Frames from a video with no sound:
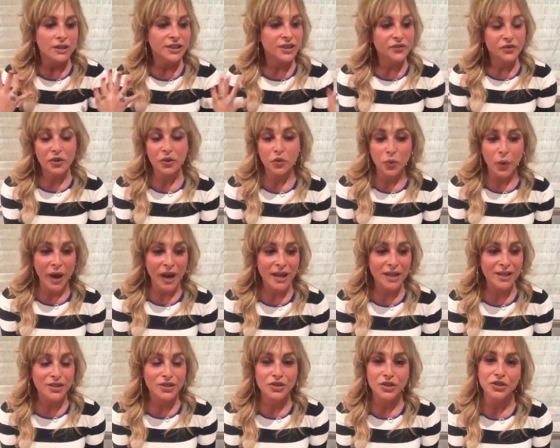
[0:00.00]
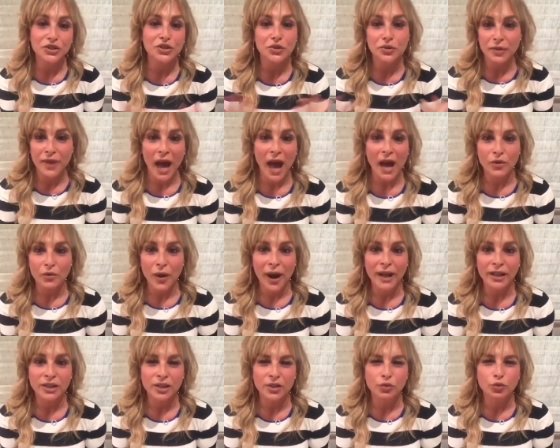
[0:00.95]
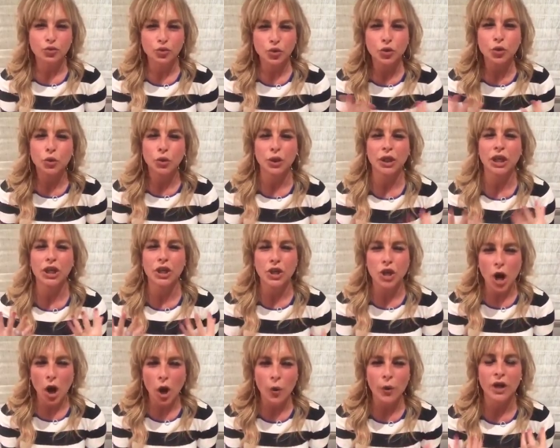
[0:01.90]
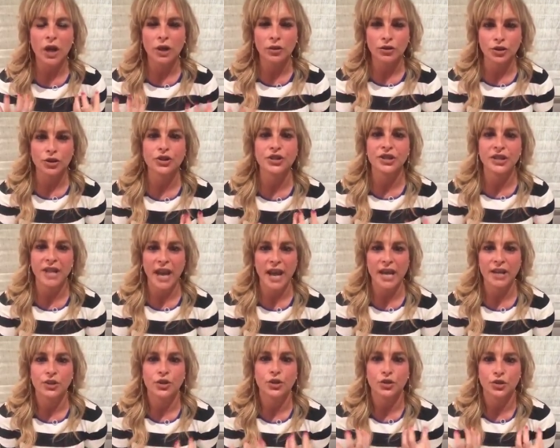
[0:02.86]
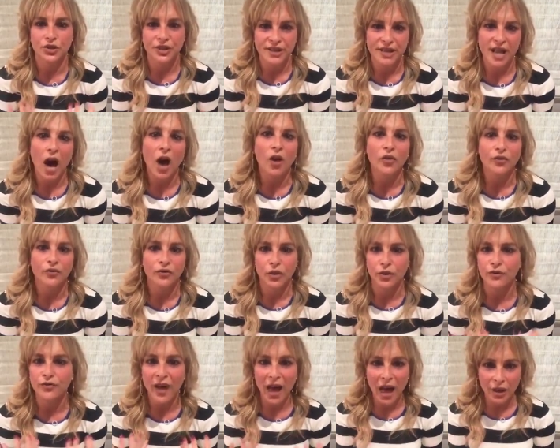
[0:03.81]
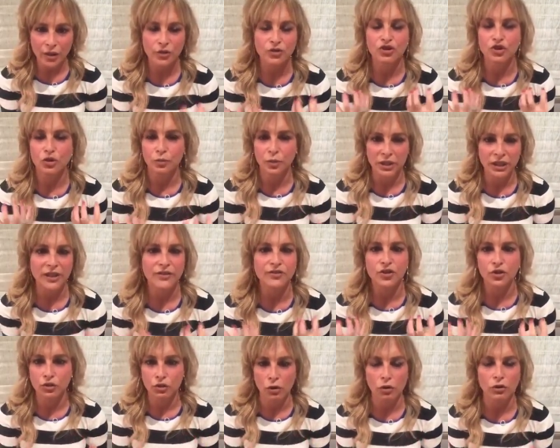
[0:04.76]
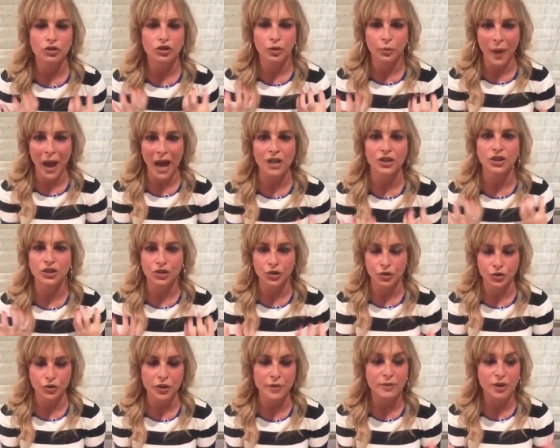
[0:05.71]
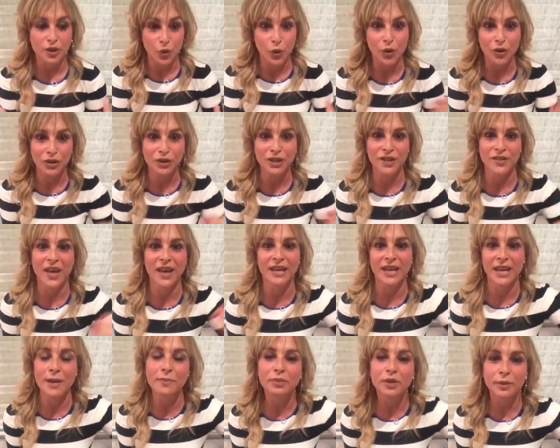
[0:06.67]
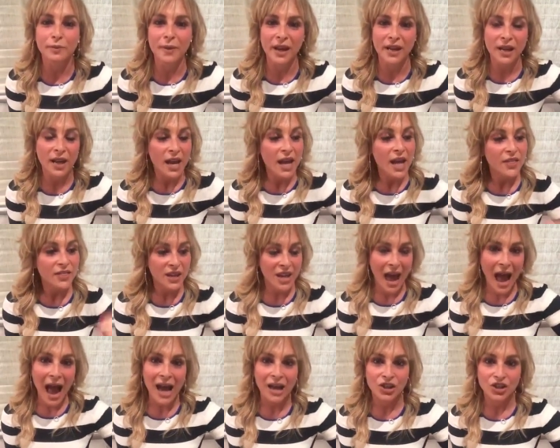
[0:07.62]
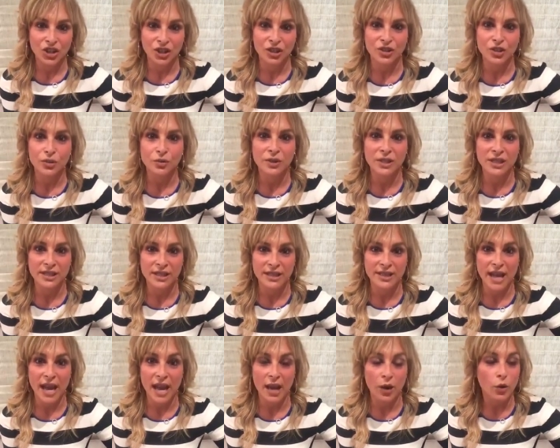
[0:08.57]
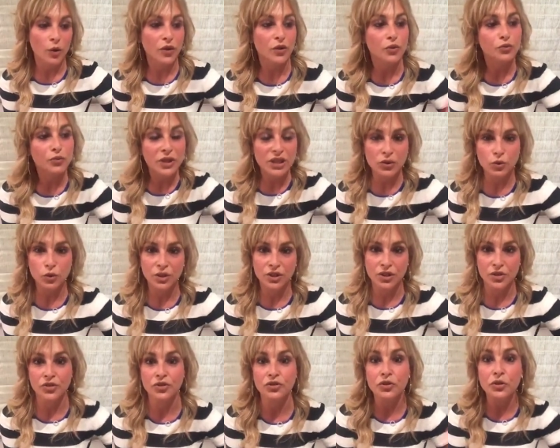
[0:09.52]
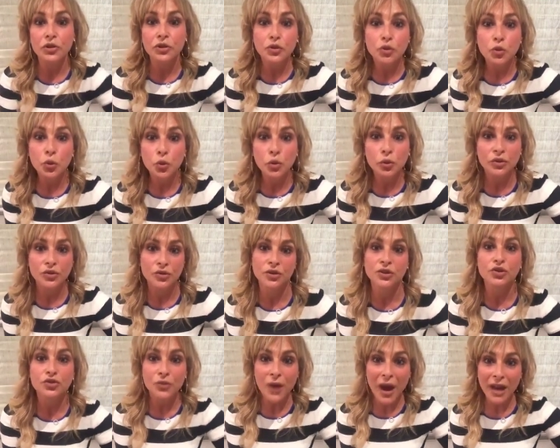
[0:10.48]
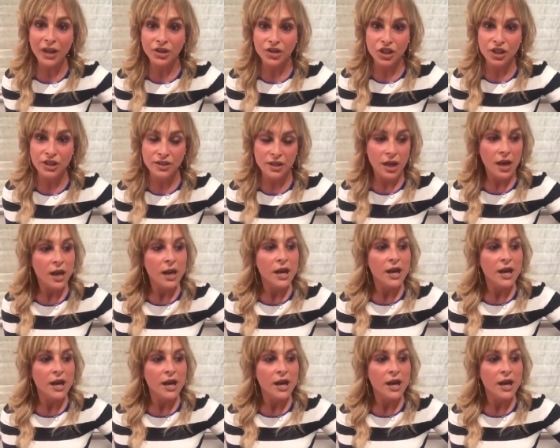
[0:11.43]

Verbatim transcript: different ways to do that, right? To truly know and understand yourself, your values, your beliefs, your goals, your passions, your dreams, in order to then implement the actions you need to take, or the resources, or the tools, or the strategies